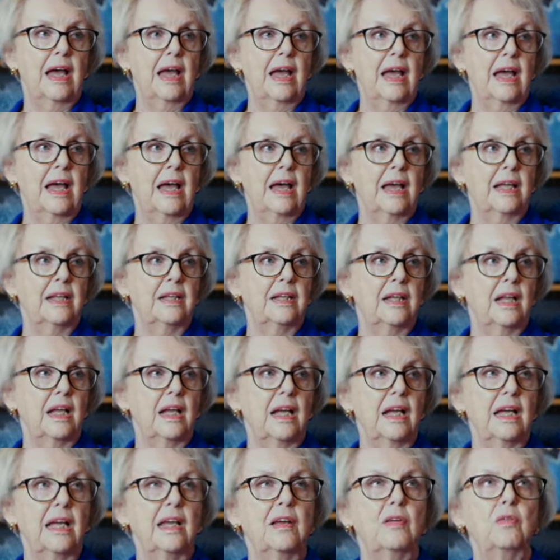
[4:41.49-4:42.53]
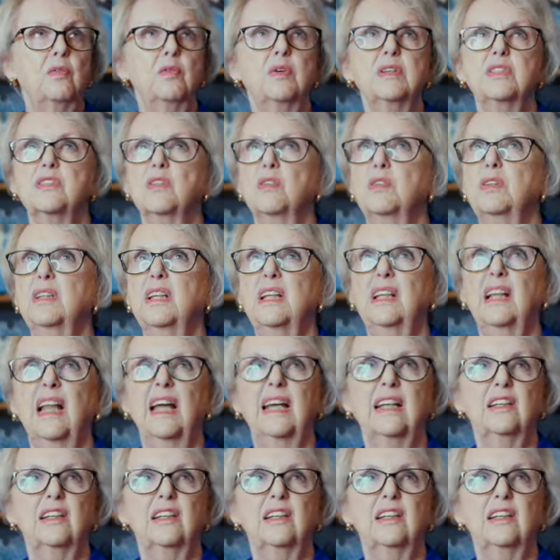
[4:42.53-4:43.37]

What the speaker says: And it was only